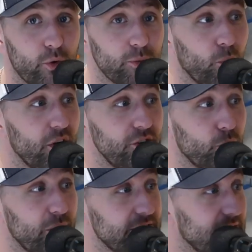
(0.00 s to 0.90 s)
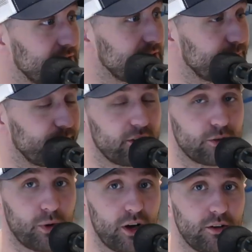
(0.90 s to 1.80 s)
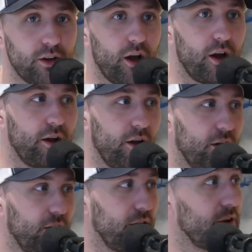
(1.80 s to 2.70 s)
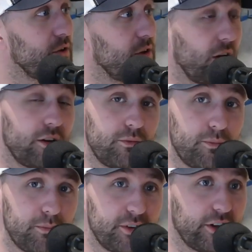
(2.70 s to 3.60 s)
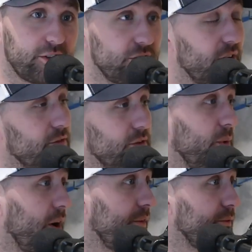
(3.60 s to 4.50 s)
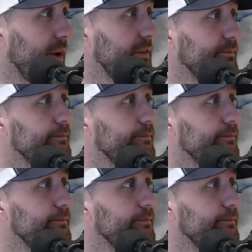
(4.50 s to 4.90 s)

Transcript: Sign Form 127 as well. You got to protect yourself as well, right?